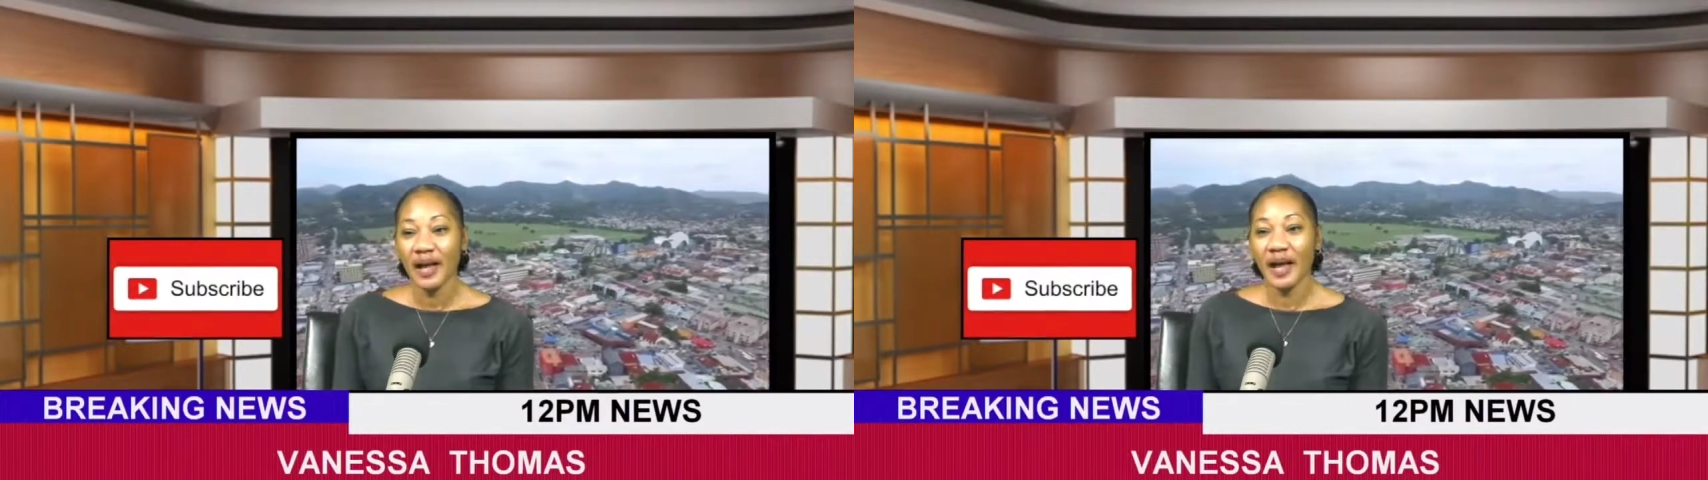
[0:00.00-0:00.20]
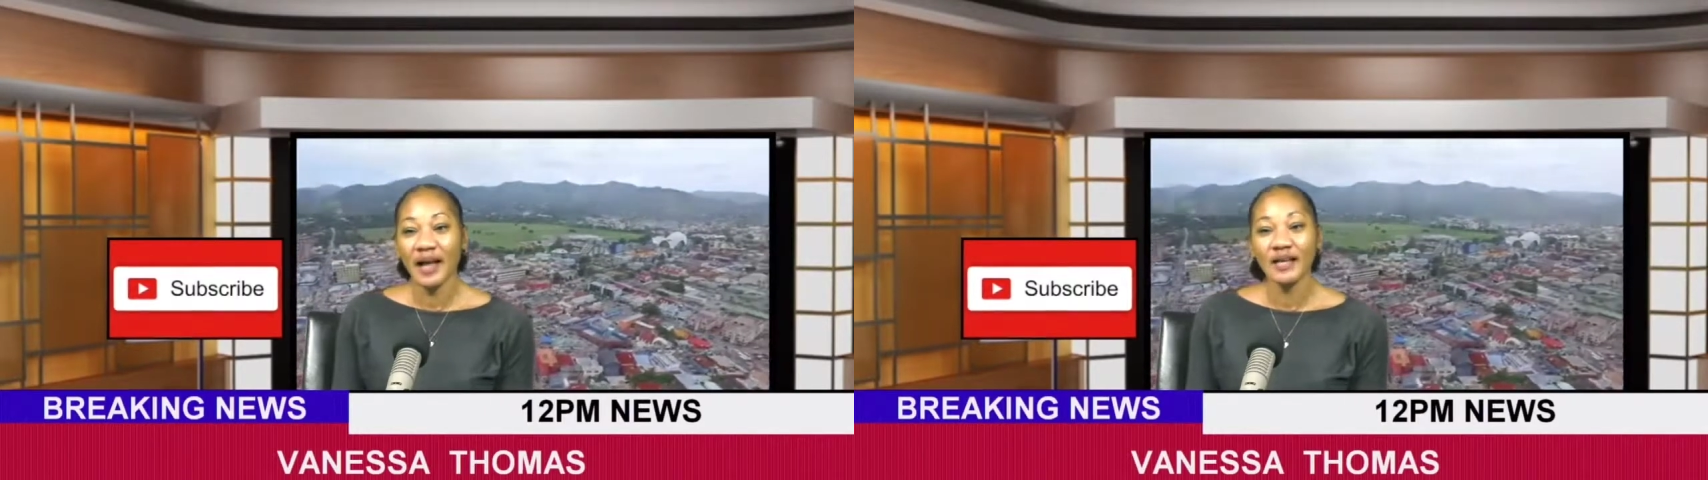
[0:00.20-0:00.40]

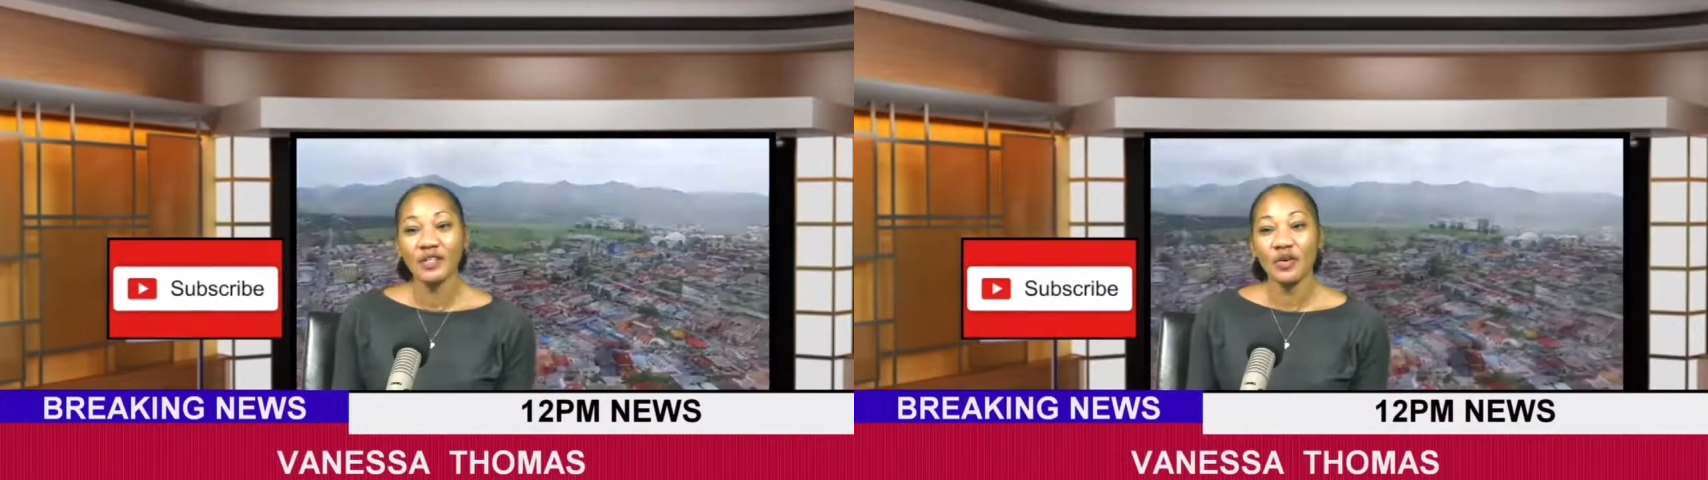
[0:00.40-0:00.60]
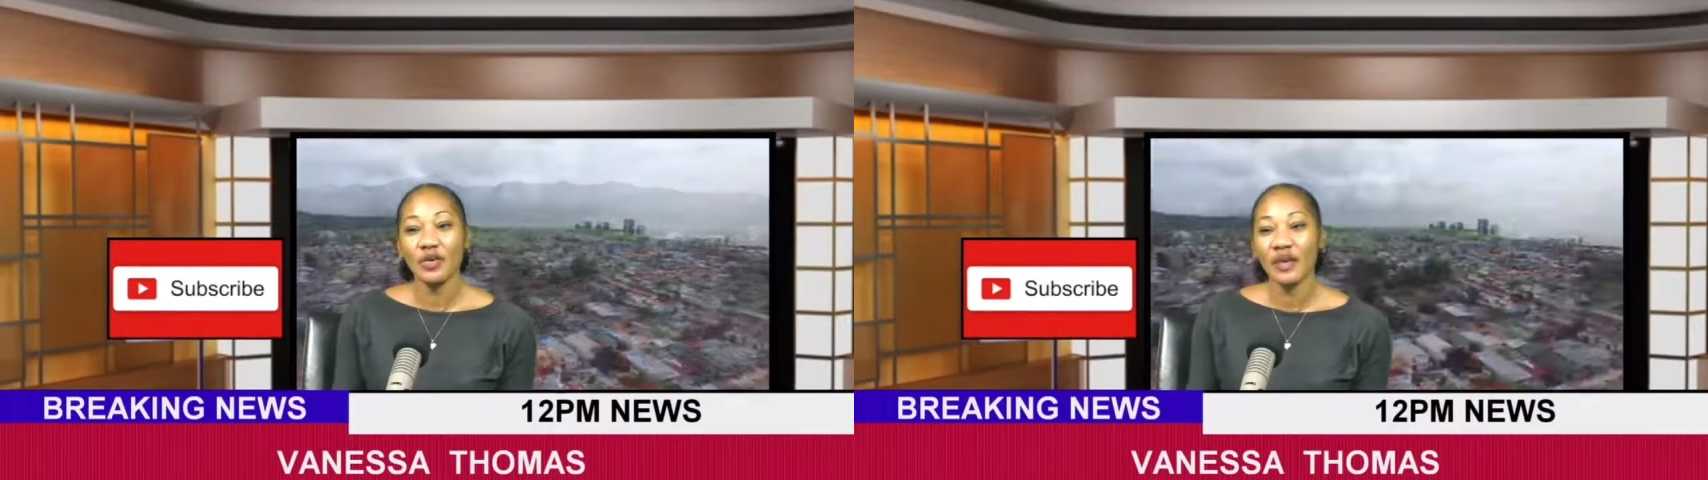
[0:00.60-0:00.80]
and
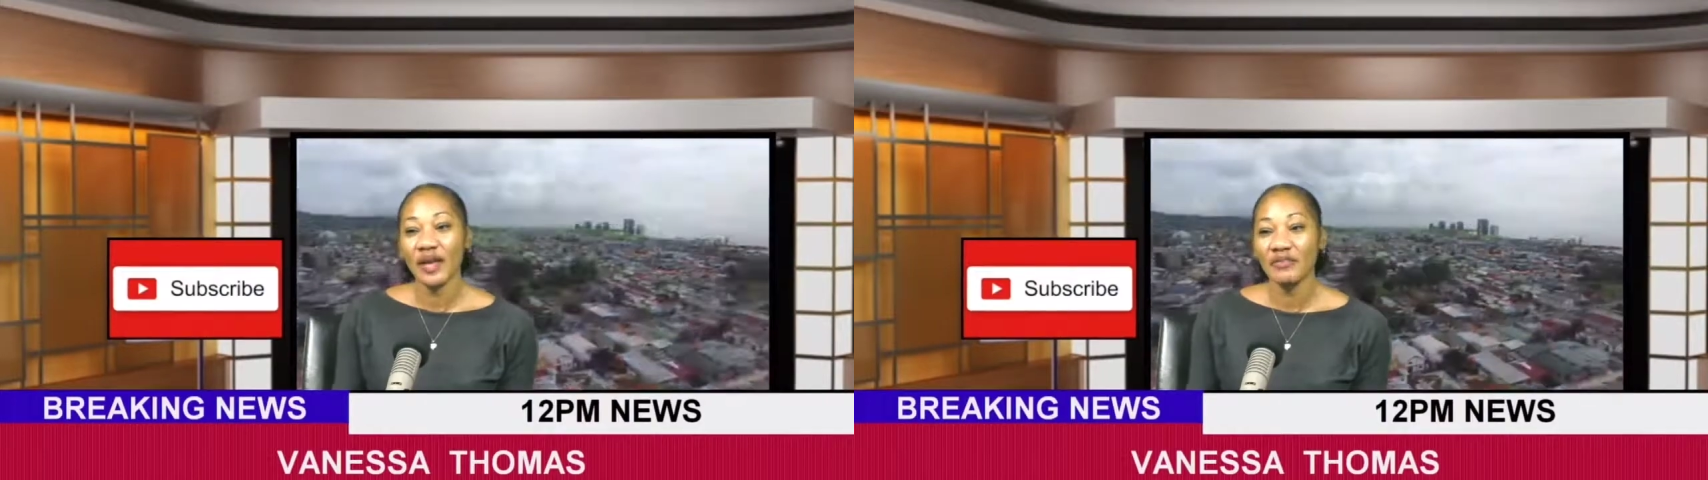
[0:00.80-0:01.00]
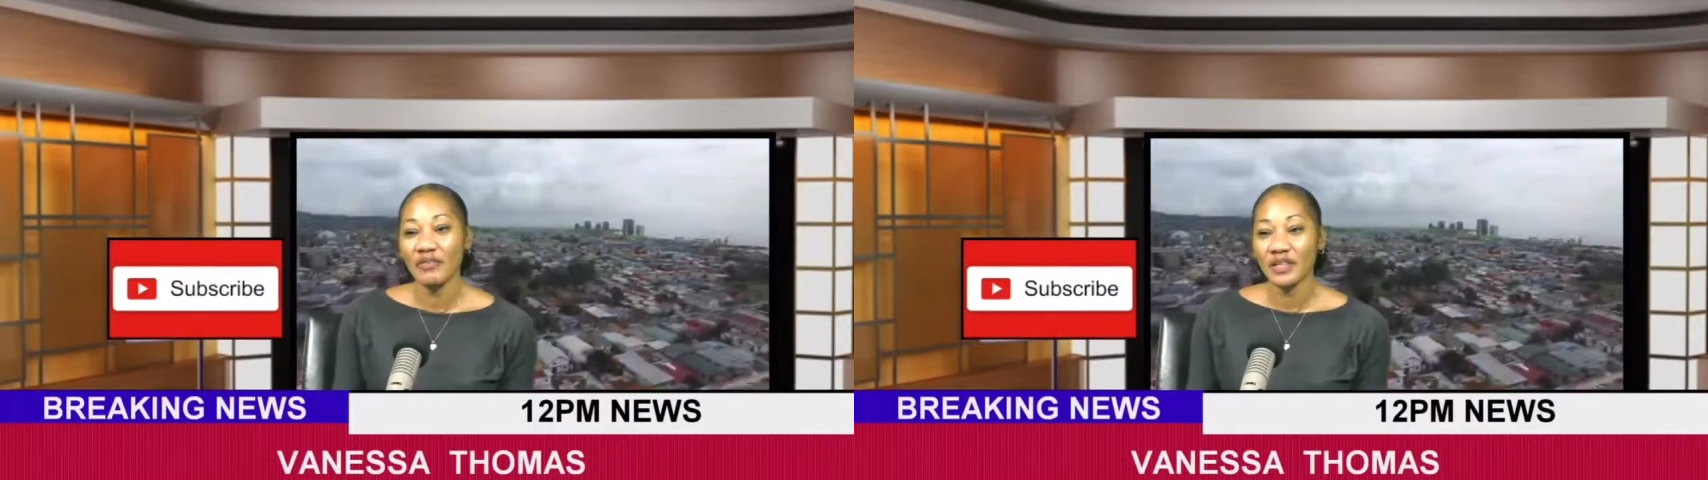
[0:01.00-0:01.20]

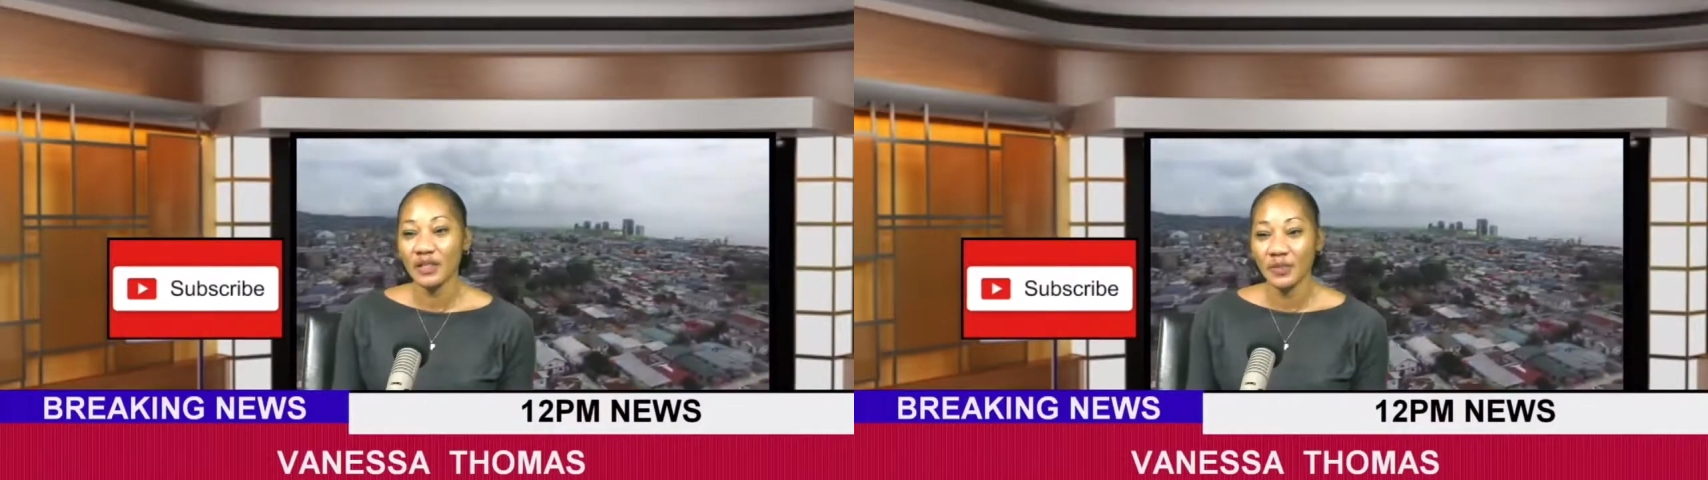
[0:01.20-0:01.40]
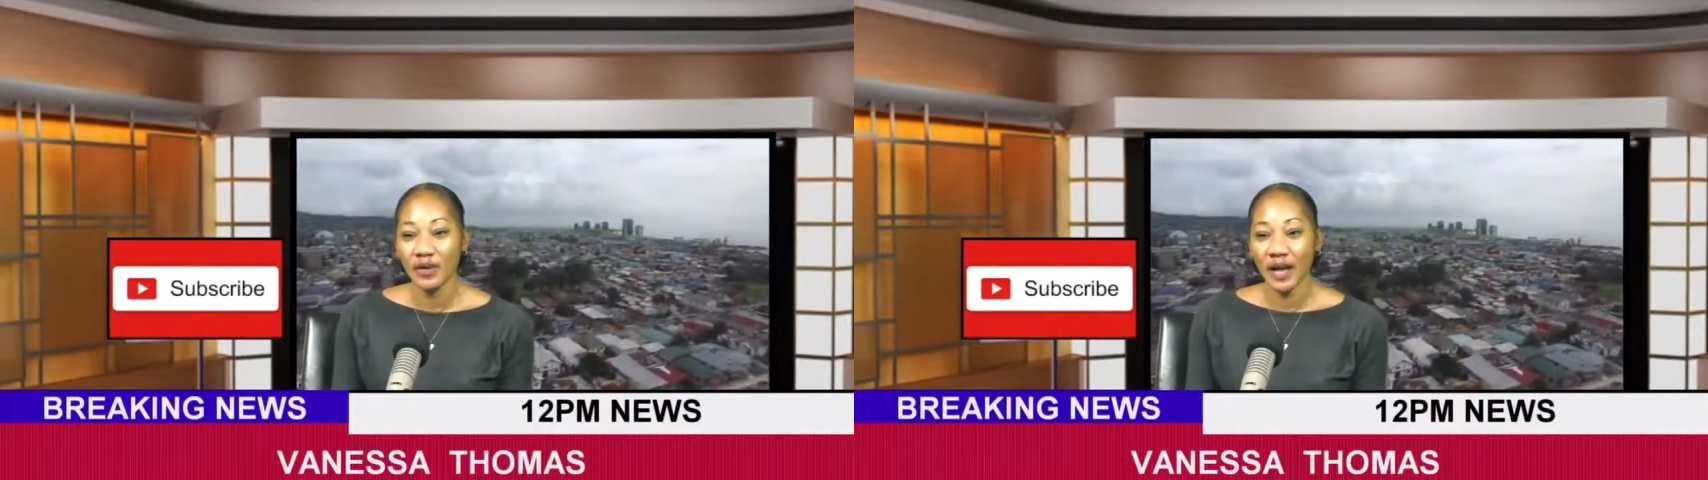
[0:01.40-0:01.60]
online
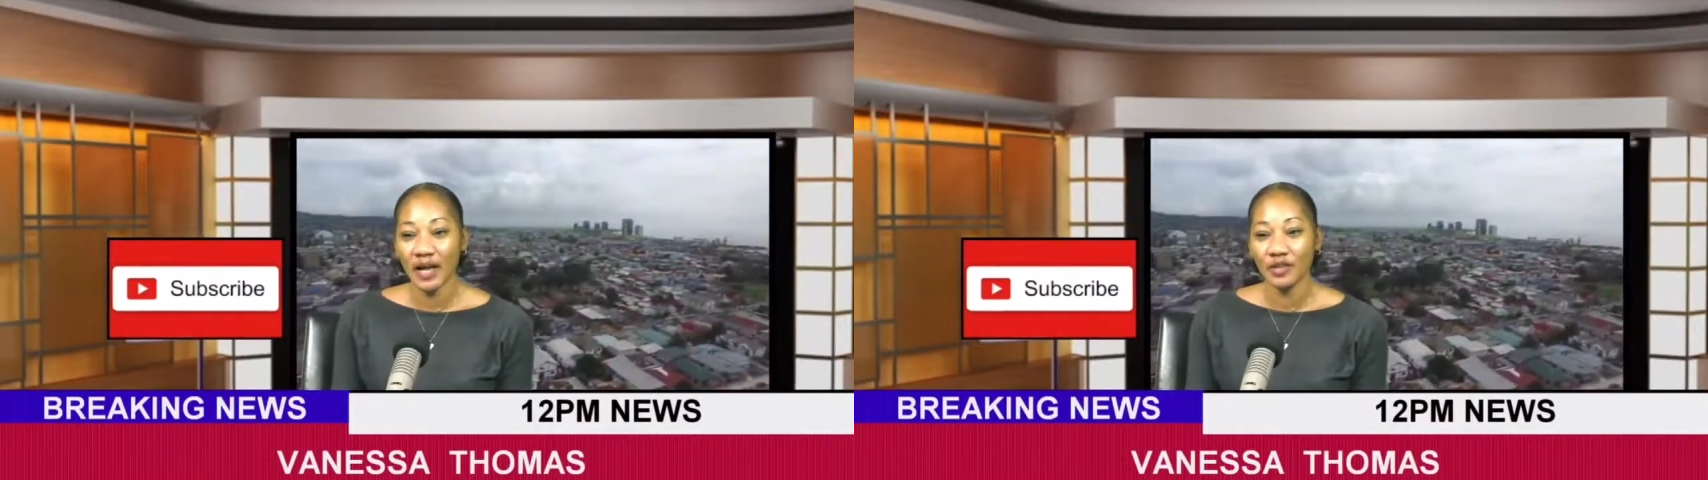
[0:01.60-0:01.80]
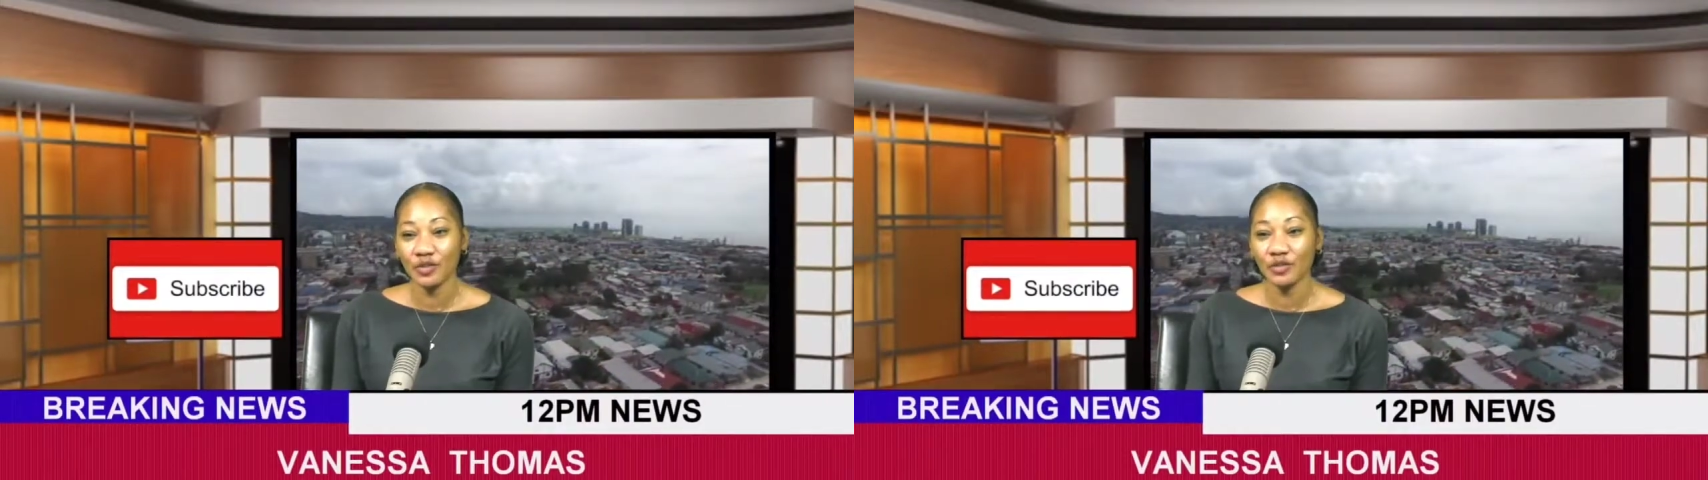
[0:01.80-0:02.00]
Facebook
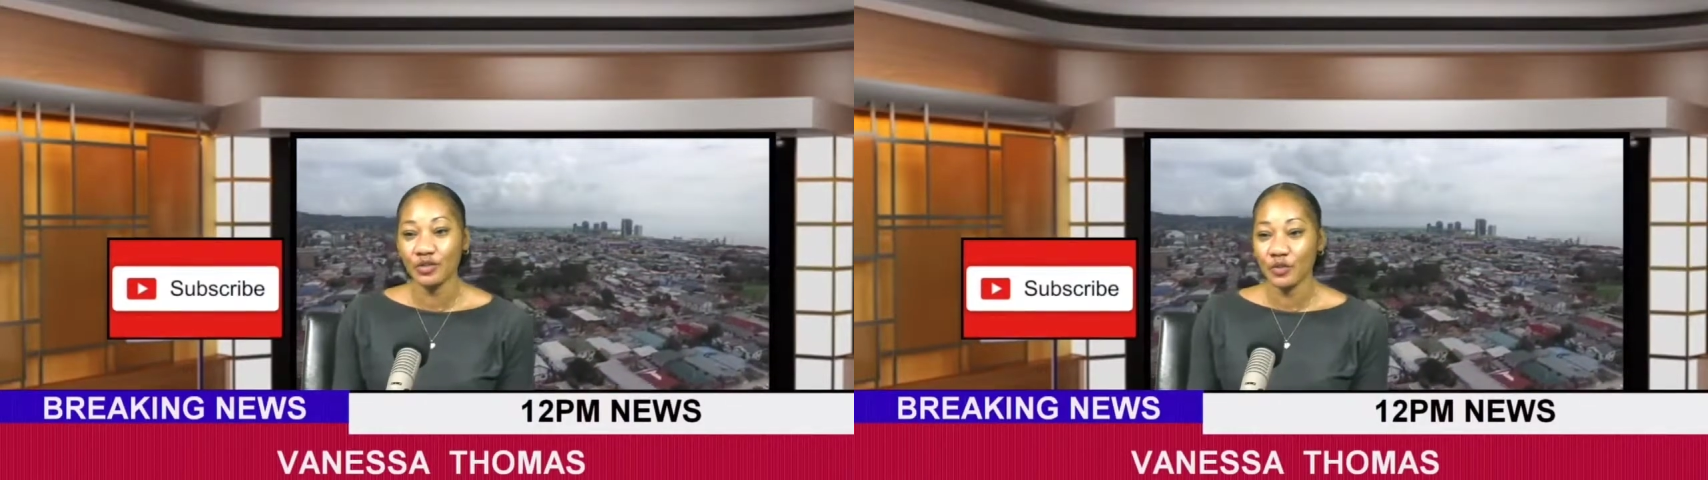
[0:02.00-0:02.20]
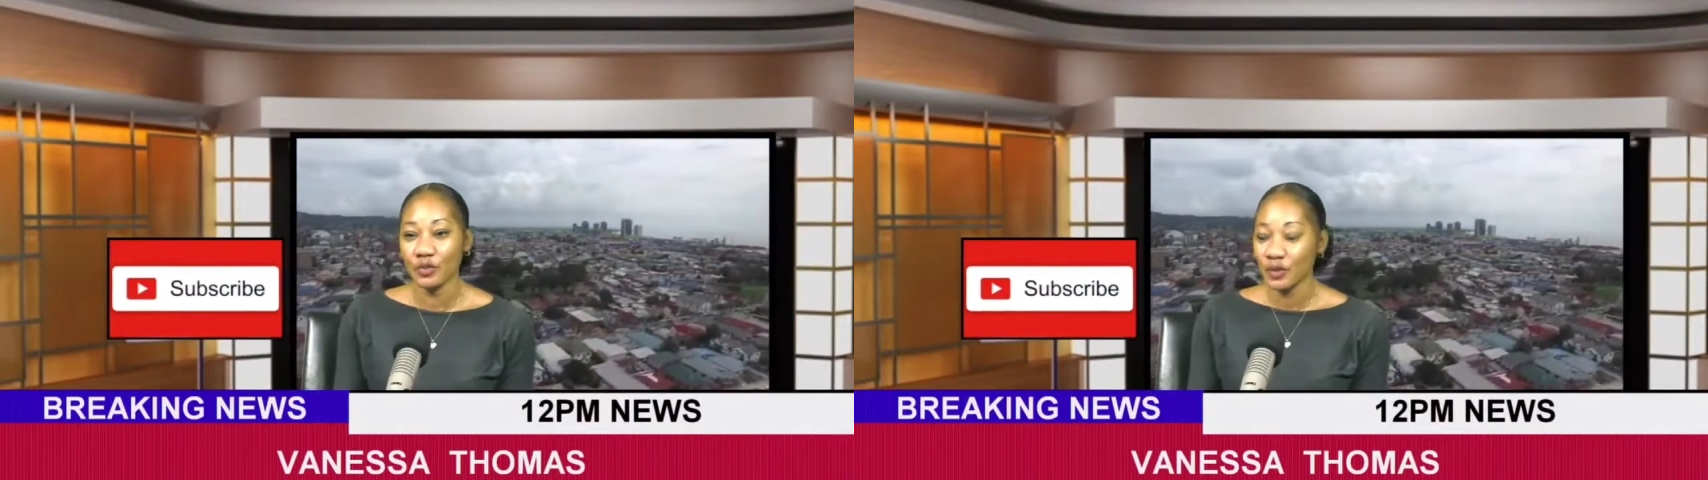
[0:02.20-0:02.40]
and YouTube,